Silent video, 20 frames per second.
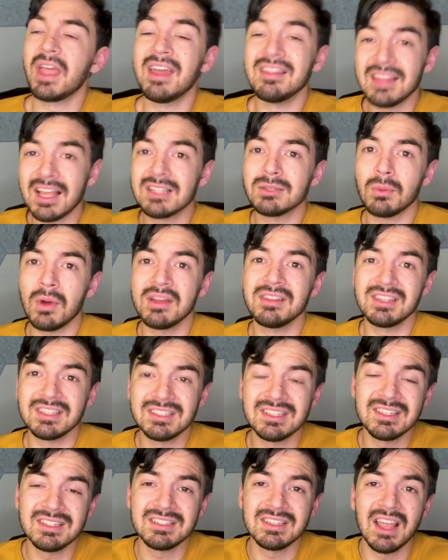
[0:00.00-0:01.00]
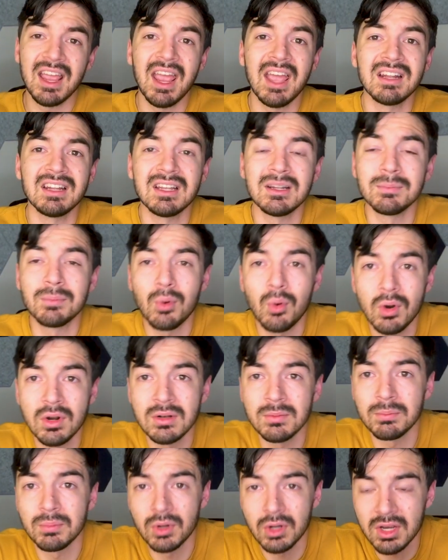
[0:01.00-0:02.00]
And that's why this is an
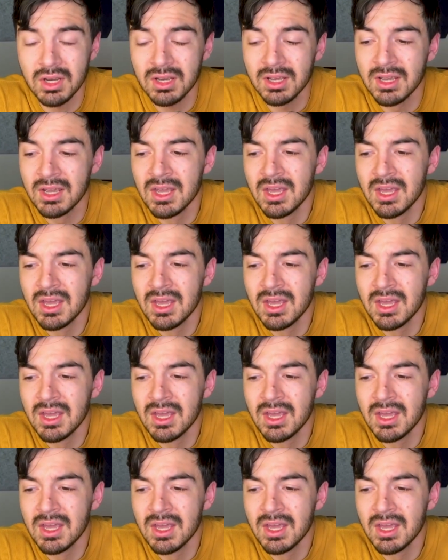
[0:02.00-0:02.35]
important book,